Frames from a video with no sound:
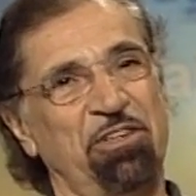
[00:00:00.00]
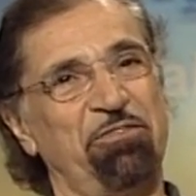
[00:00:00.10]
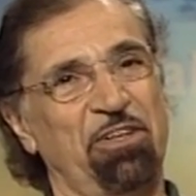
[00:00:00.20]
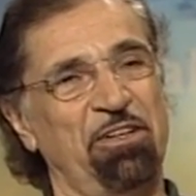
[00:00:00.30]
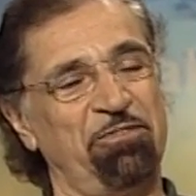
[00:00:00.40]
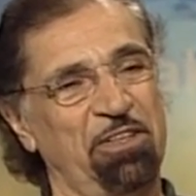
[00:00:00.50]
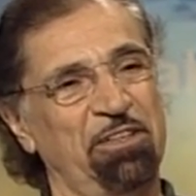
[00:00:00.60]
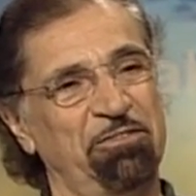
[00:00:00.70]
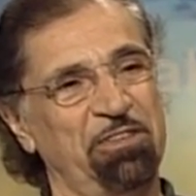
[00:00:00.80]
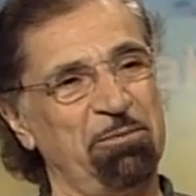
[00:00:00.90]

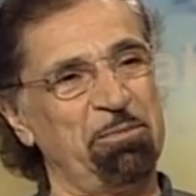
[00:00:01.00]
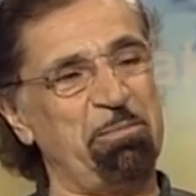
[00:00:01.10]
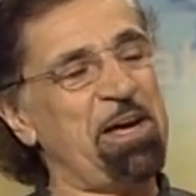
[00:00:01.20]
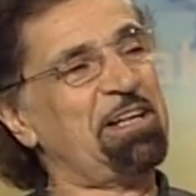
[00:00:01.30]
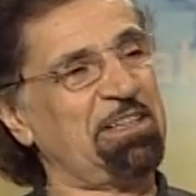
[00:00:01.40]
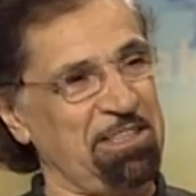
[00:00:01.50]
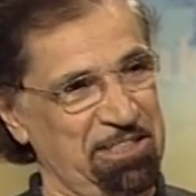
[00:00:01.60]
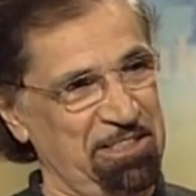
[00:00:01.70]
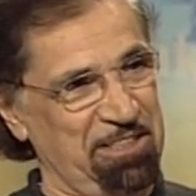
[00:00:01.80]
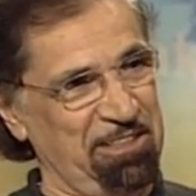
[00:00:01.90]
of bad
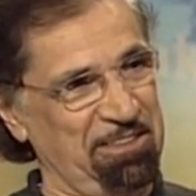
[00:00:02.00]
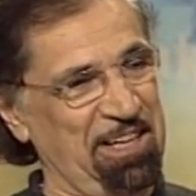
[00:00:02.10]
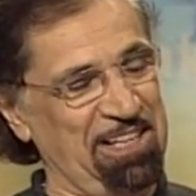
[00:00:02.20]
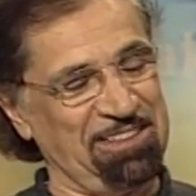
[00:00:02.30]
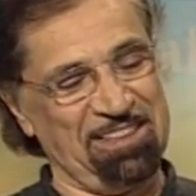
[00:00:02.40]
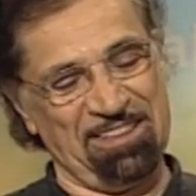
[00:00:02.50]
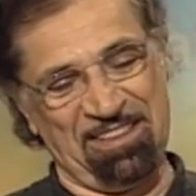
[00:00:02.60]
thinking and